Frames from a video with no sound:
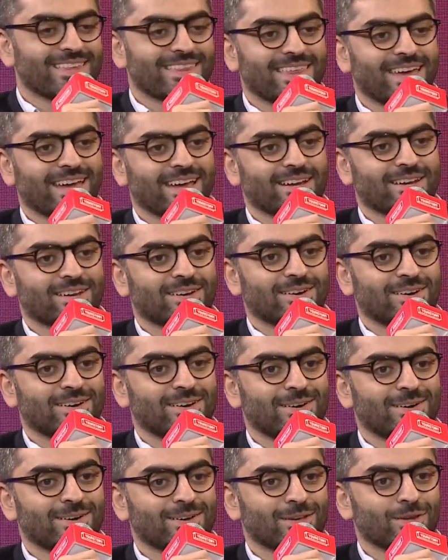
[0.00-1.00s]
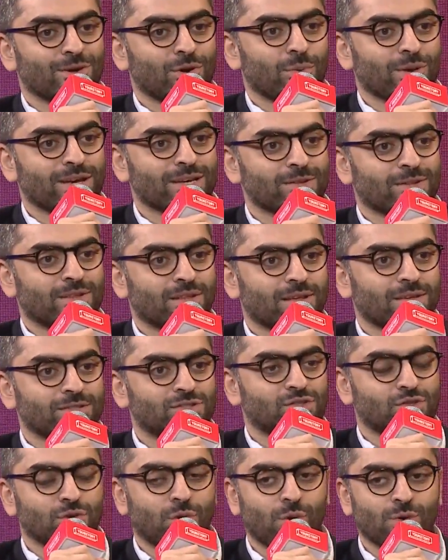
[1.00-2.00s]
That we are
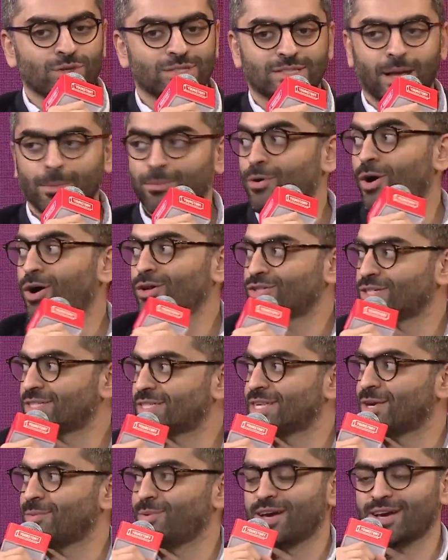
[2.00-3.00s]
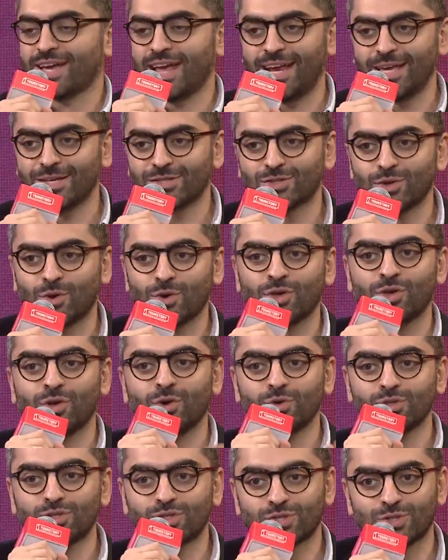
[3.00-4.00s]
so subconsciously, we are getting so
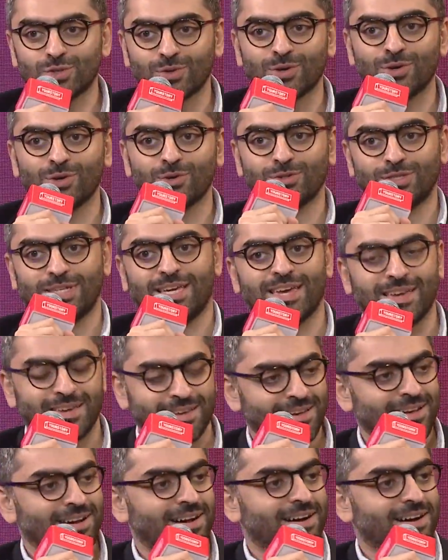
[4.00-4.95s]
used to using